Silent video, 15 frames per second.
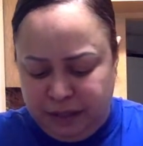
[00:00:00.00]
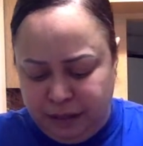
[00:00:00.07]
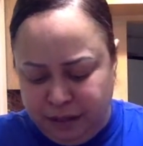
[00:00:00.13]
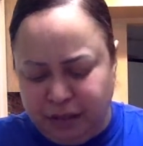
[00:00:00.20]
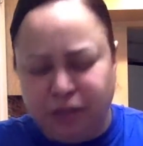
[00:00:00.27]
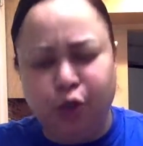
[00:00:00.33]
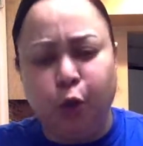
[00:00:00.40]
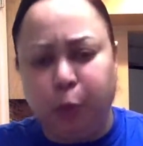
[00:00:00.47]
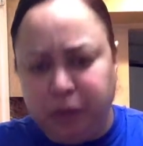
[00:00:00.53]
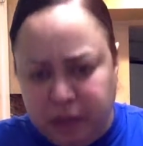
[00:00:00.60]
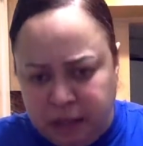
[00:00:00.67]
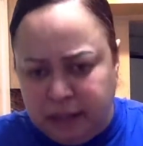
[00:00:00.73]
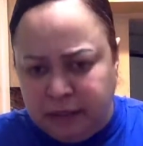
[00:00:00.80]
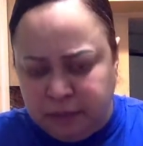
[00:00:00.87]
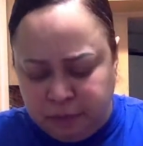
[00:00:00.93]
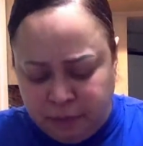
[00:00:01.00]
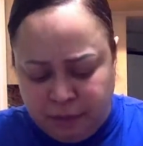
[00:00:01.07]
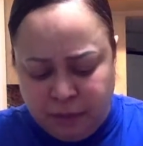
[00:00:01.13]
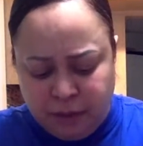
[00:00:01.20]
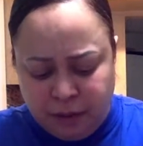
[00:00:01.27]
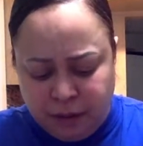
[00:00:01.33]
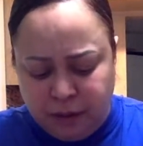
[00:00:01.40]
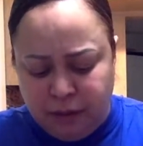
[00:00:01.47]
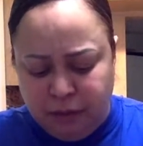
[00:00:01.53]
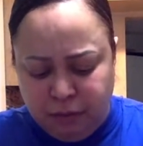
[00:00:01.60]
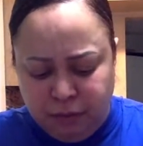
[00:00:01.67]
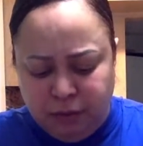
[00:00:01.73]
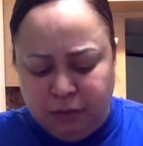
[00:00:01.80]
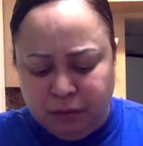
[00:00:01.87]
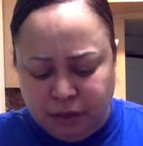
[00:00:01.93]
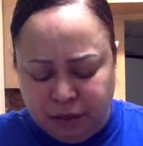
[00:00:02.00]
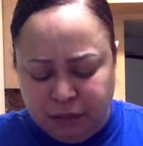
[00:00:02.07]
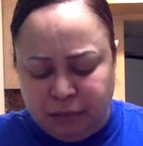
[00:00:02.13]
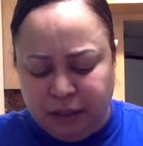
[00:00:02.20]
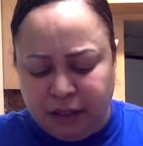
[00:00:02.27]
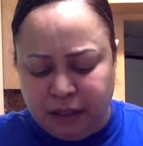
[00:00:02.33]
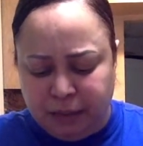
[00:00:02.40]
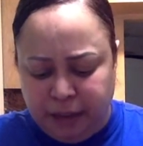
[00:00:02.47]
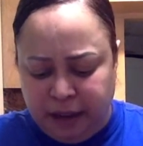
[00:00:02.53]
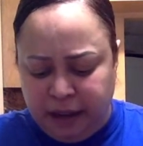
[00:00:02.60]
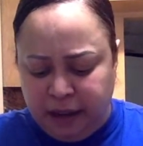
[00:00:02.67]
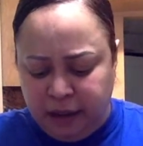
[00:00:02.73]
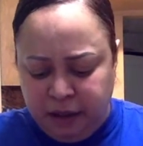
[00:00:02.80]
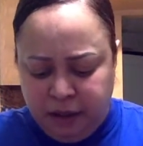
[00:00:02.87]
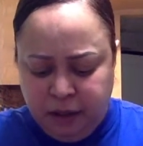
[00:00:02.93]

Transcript: Stupida. Go get it back.